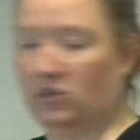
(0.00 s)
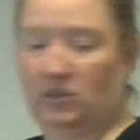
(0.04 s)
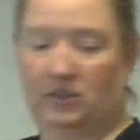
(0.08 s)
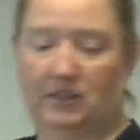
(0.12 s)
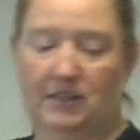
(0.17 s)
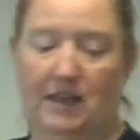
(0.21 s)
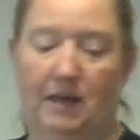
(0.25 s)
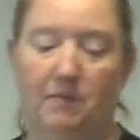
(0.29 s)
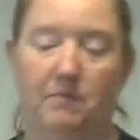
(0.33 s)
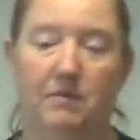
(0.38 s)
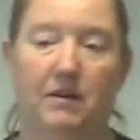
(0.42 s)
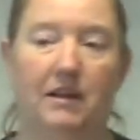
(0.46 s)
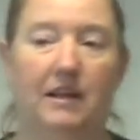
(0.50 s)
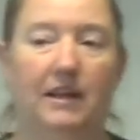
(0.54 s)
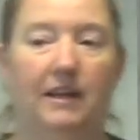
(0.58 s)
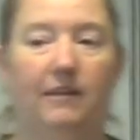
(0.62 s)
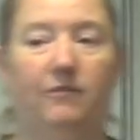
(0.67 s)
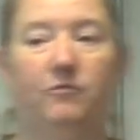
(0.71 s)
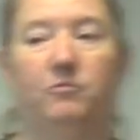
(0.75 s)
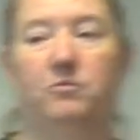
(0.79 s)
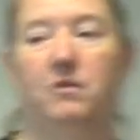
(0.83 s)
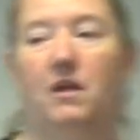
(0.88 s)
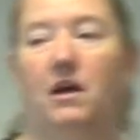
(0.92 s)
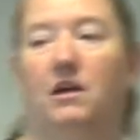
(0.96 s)
your stem and
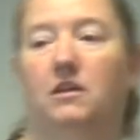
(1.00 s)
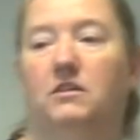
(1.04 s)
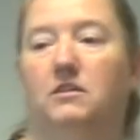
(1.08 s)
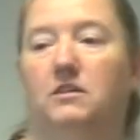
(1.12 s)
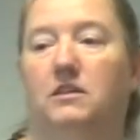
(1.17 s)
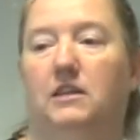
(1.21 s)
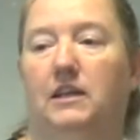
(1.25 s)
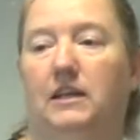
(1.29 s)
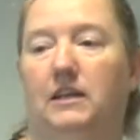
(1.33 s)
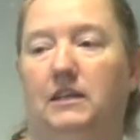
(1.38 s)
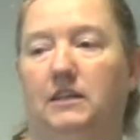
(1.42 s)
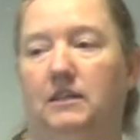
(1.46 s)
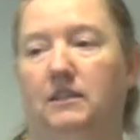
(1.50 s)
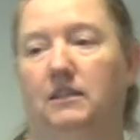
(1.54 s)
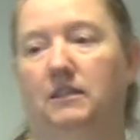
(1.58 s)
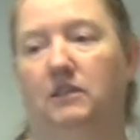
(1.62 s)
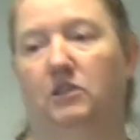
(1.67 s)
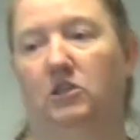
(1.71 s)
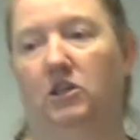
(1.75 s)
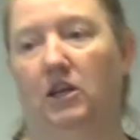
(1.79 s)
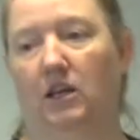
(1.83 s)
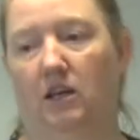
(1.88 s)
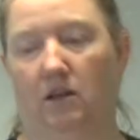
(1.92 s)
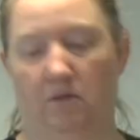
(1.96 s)
leaf plot, ladies
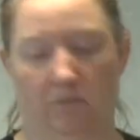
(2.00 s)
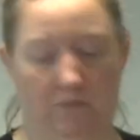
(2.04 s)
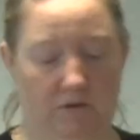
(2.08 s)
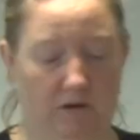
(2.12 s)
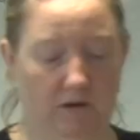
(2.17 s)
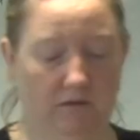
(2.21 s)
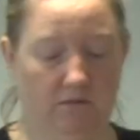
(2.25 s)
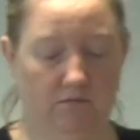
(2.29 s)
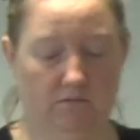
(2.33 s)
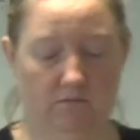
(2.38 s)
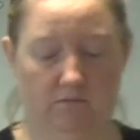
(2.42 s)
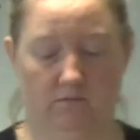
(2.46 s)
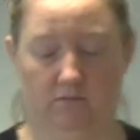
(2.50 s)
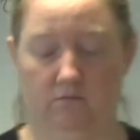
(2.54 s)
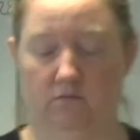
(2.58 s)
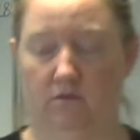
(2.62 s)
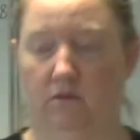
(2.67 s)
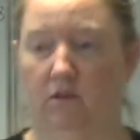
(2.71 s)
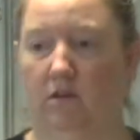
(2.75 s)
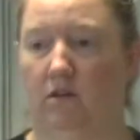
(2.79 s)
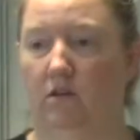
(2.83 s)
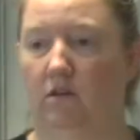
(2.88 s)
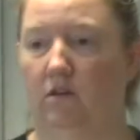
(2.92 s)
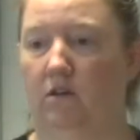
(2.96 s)
and gentlemen.
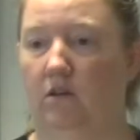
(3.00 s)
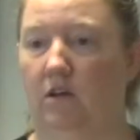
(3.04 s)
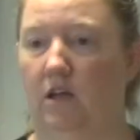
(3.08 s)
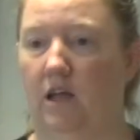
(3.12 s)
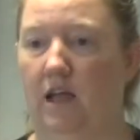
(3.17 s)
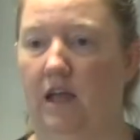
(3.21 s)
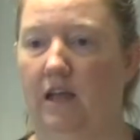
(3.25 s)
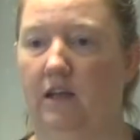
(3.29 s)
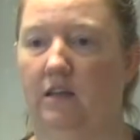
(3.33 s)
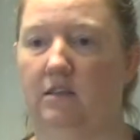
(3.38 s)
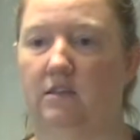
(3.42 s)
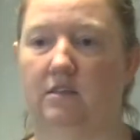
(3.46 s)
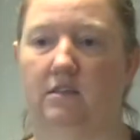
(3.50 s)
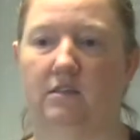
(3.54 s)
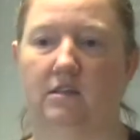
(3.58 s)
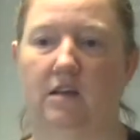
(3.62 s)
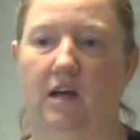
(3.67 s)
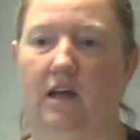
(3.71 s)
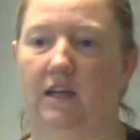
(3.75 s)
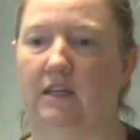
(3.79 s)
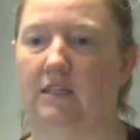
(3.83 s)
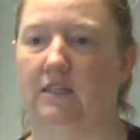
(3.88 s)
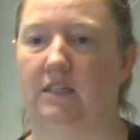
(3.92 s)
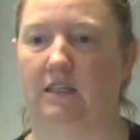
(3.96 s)
Okay? It's a
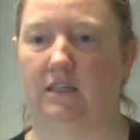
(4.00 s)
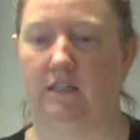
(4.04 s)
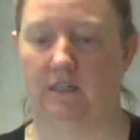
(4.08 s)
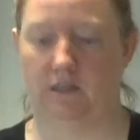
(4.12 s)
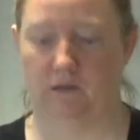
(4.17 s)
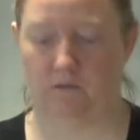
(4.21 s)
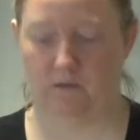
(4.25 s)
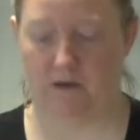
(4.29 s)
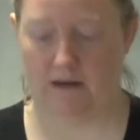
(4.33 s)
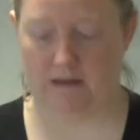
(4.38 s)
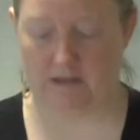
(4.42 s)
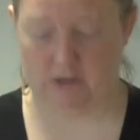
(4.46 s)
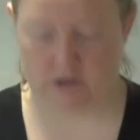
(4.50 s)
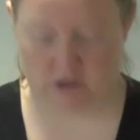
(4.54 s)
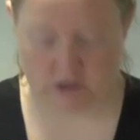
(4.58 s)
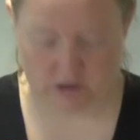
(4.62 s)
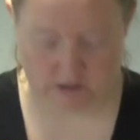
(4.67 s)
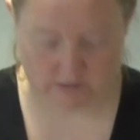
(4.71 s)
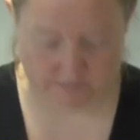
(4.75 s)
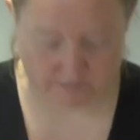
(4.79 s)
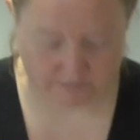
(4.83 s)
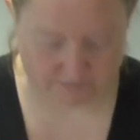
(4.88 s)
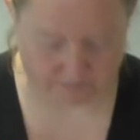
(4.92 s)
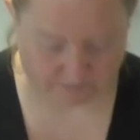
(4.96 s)
nice, easy
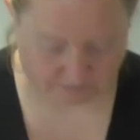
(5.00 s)
question.